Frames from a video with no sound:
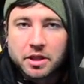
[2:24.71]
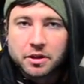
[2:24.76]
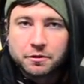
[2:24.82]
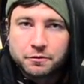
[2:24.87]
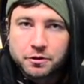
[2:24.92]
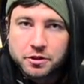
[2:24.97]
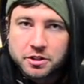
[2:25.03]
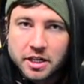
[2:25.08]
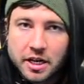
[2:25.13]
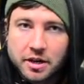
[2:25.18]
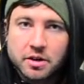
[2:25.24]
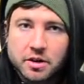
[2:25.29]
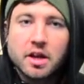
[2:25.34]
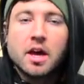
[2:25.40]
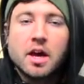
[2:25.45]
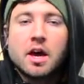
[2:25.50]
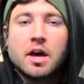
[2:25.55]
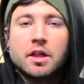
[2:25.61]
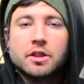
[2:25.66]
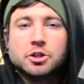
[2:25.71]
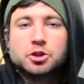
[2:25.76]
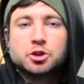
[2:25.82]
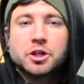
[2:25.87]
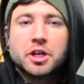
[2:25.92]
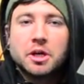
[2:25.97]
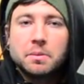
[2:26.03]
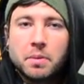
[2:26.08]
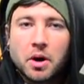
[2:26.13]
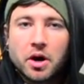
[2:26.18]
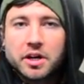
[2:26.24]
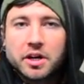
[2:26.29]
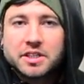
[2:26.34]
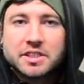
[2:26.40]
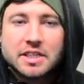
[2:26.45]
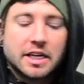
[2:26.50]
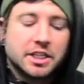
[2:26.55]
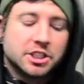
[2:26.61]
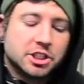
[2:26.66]
the foot down. The tricky part
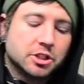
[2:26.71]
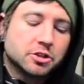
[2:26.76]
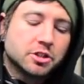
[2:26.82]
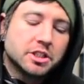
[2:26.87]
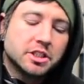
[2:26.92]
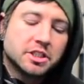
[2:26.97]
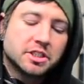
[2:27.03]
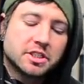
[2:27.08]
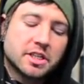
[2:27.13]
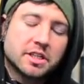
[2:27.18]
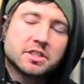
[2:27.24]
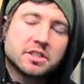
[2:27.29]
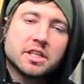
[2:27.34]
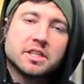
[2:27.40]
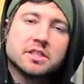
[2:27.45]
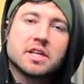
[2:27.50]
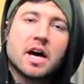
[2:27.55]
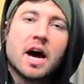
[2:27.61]
is that it generally necessitates a